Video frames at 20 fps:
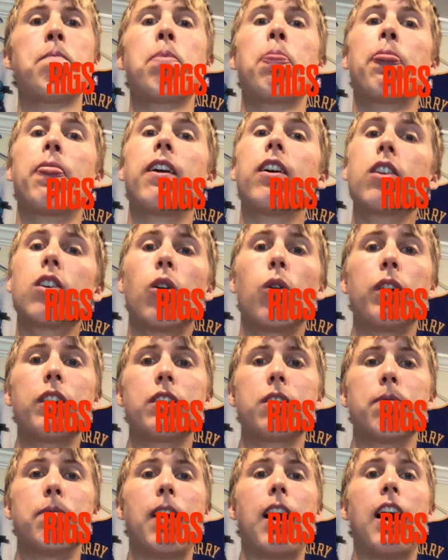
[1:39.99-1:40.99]
they're going to
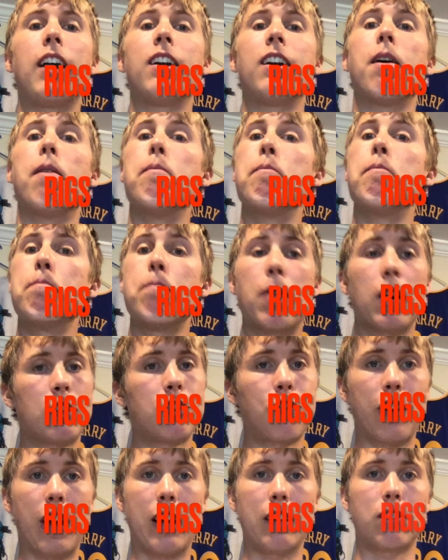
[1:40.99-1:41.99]
mine much
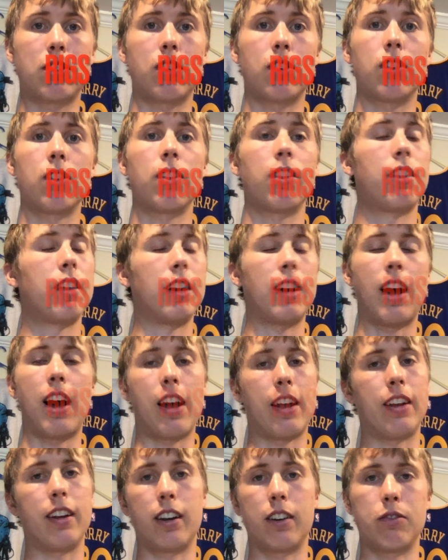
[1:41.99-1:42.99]
faster than
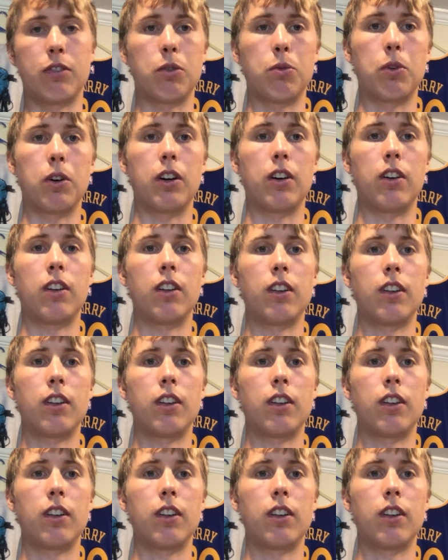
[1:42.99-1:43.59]
I ever will.